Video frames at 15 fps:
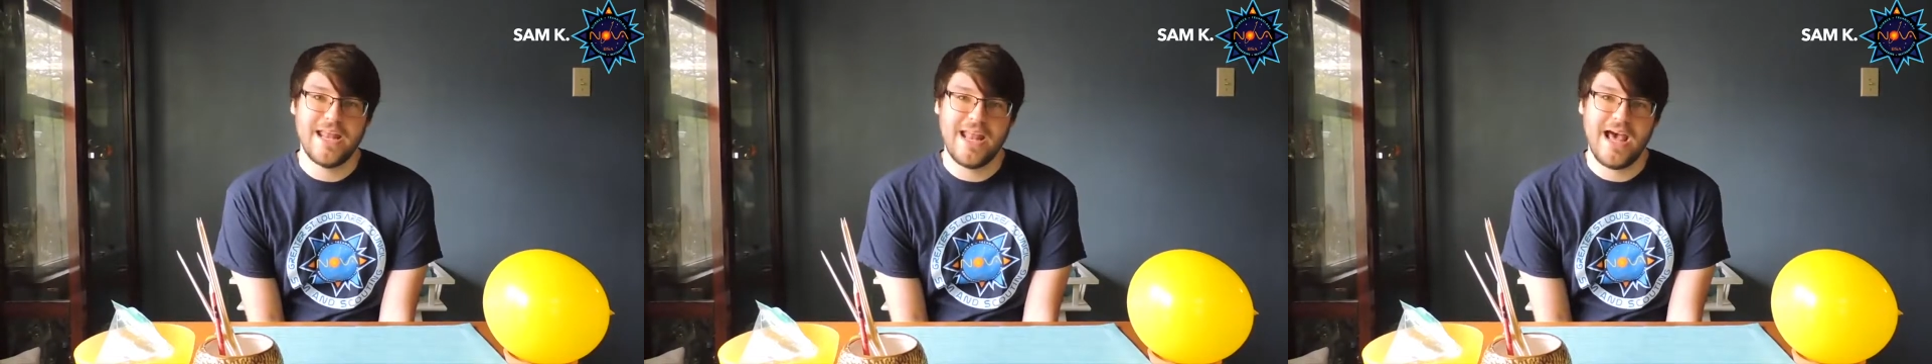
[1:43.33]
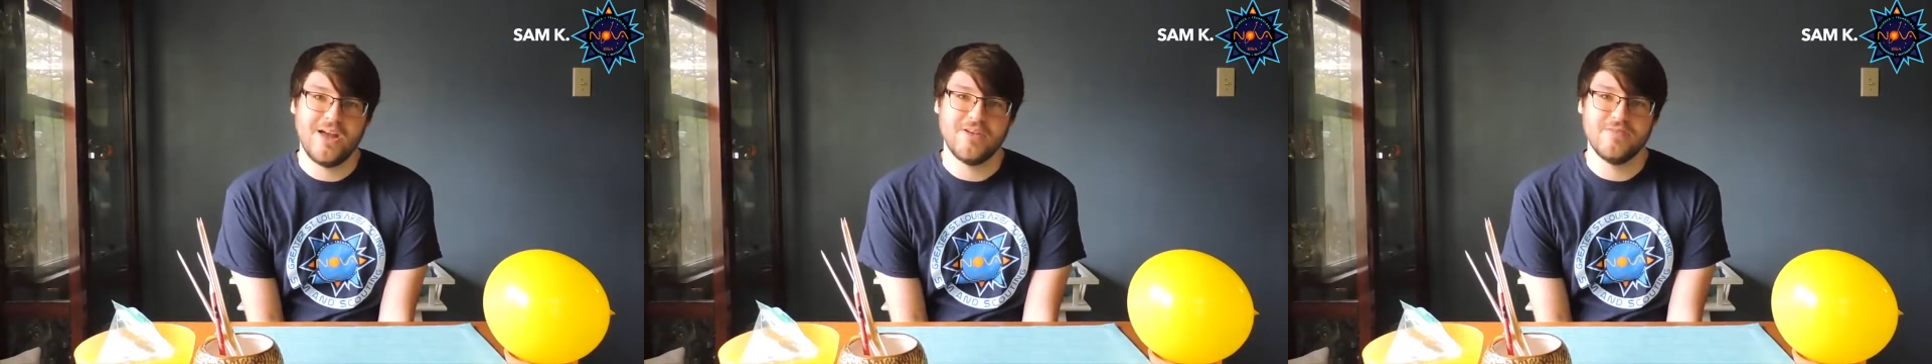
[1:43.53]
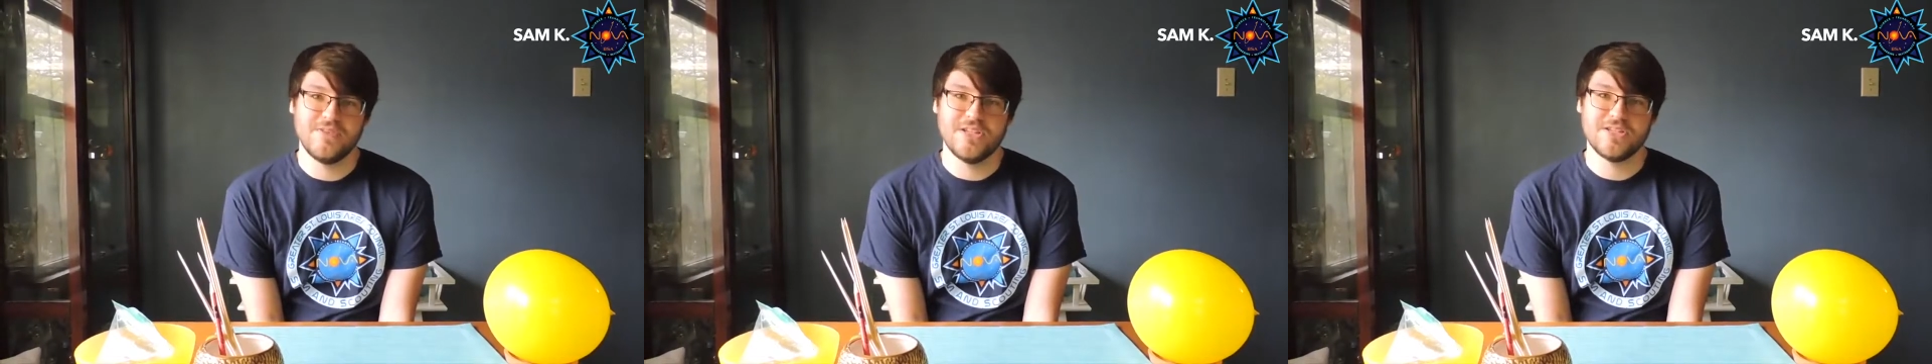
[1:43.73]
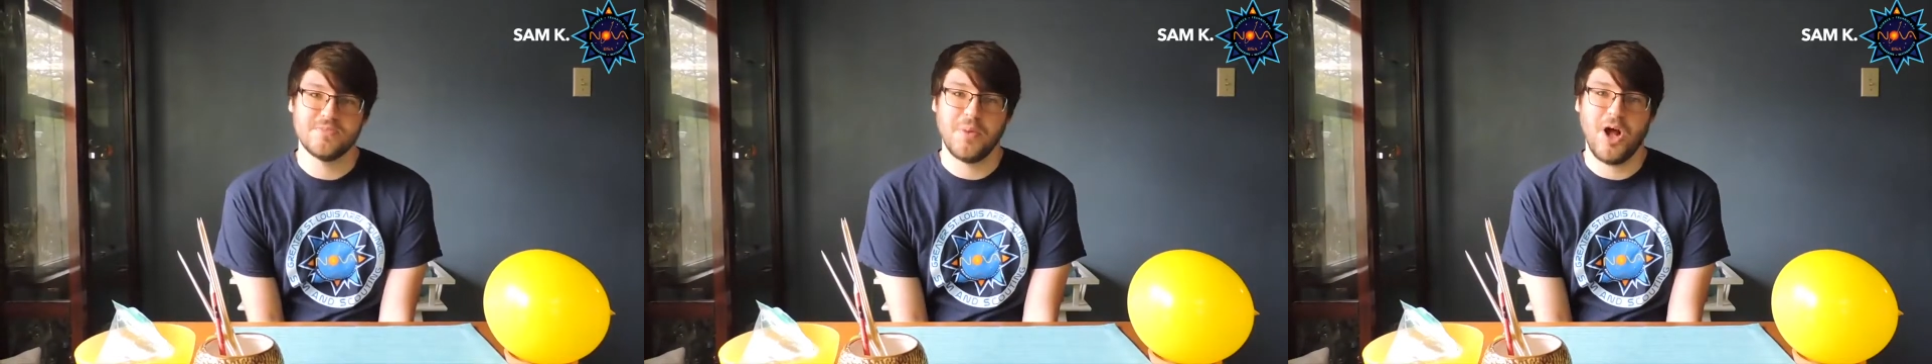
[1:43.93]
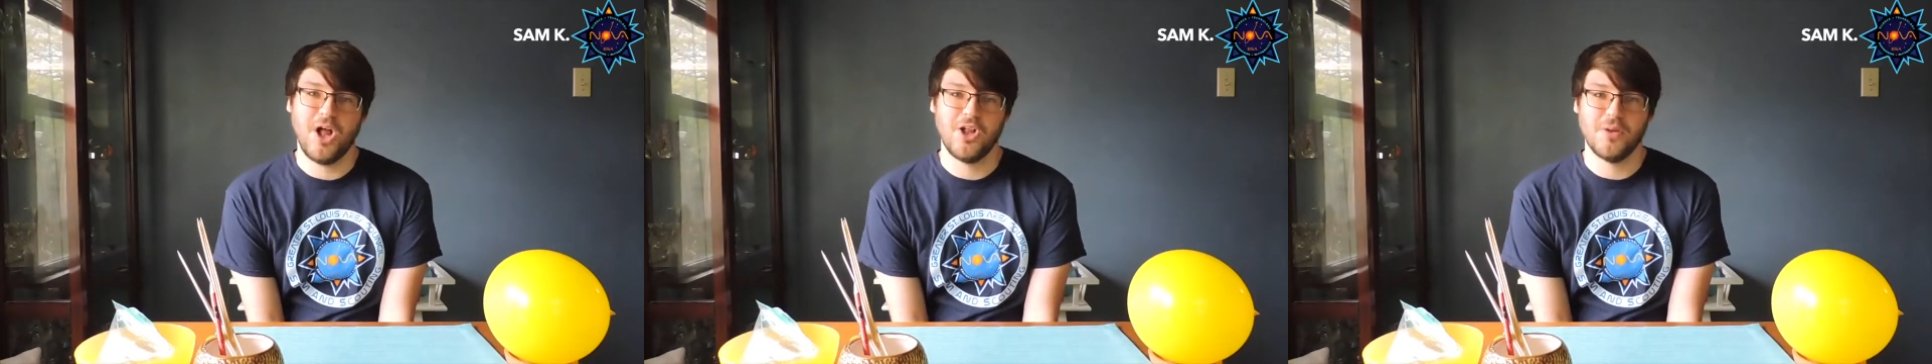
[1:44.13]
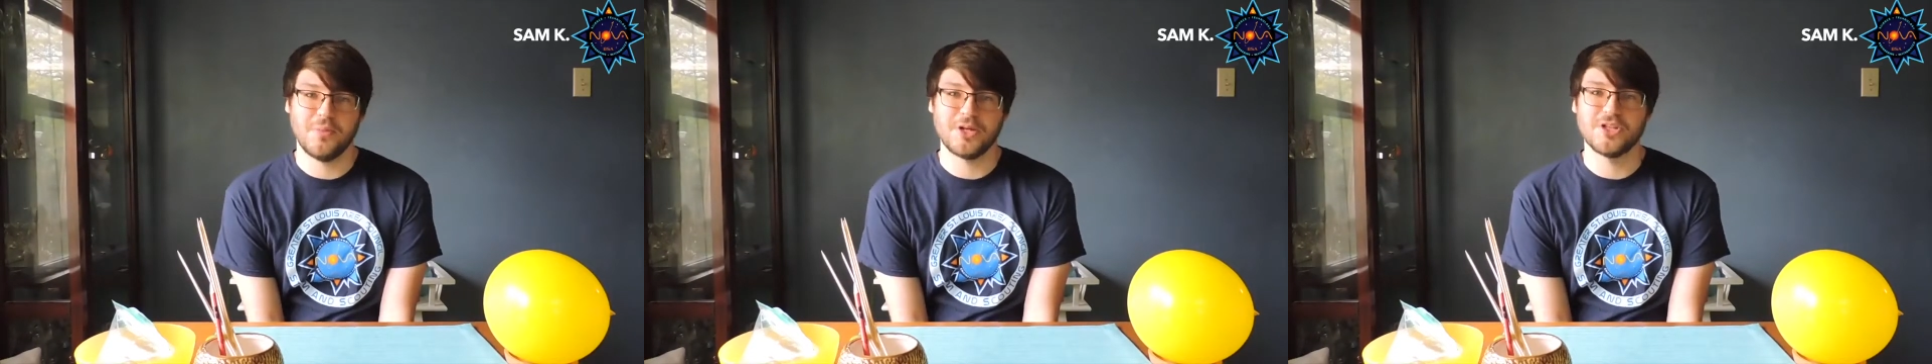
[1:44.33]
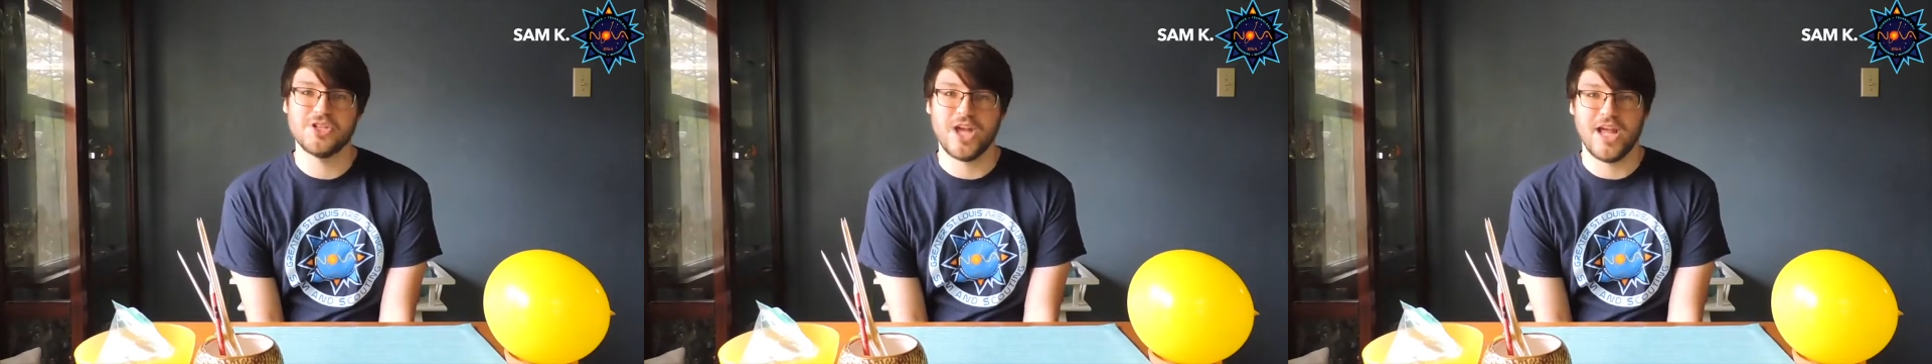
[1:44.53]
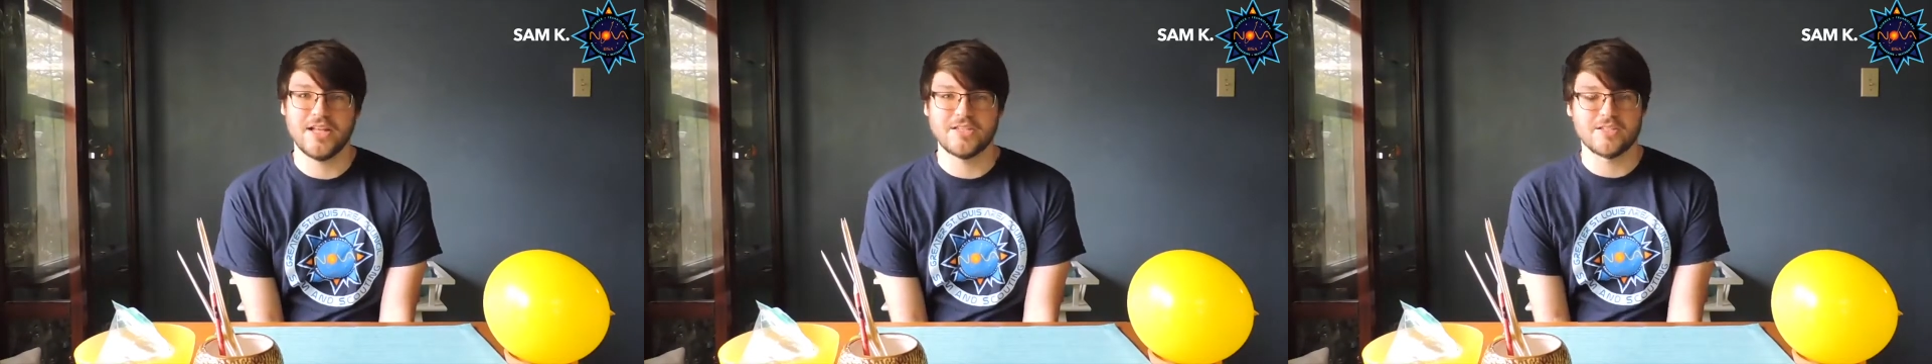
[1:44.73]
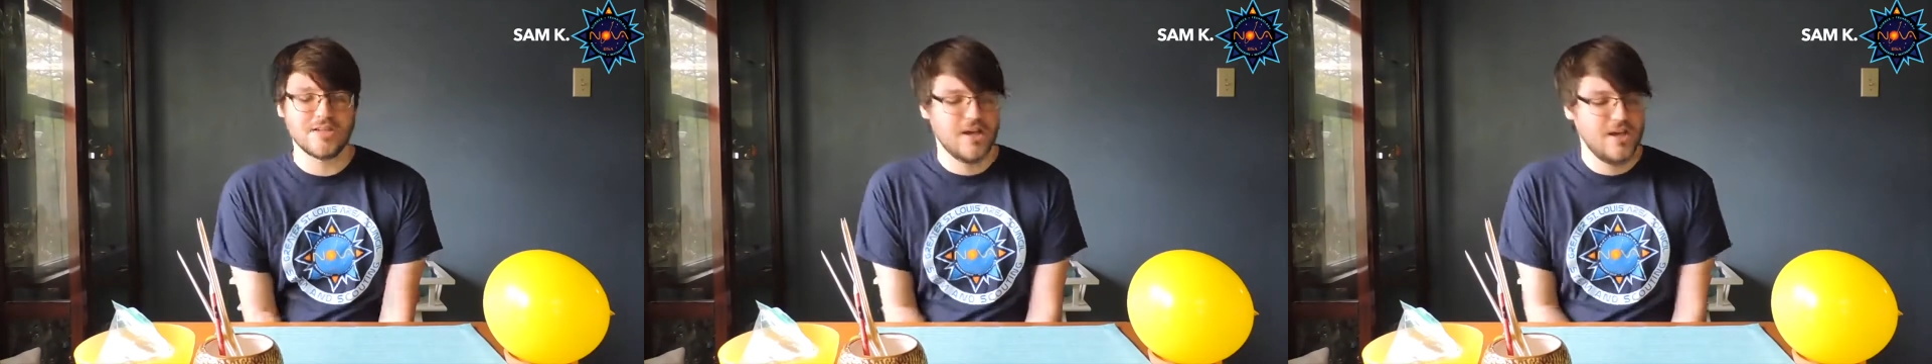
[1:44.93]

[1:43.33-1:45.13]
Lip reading: out of these polymer chains.